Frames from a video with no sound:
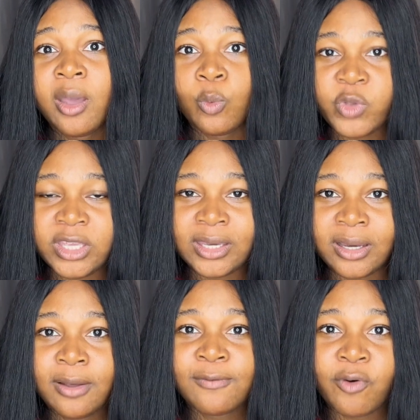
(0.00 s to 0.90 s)
week
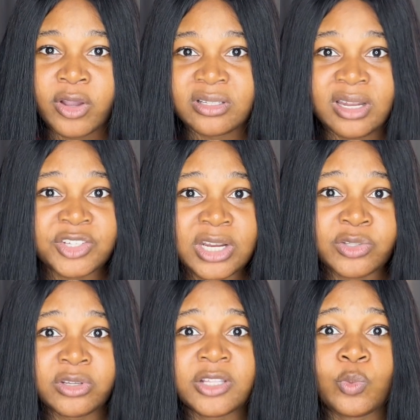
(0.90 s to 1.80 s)
for international
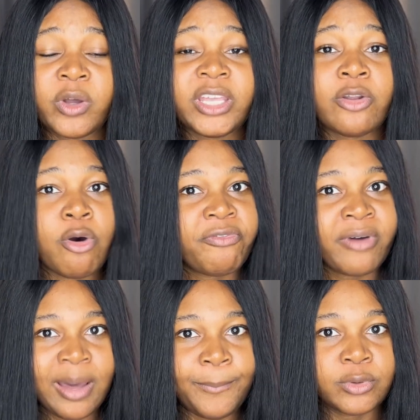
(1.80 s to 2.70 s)
students working off
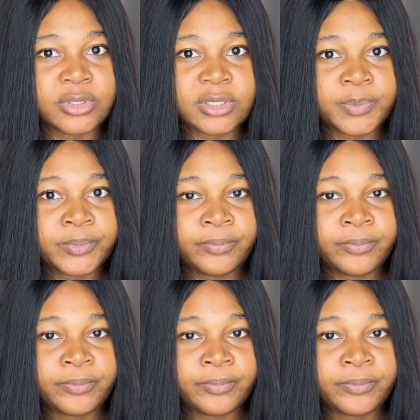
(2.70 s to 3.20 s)
campus.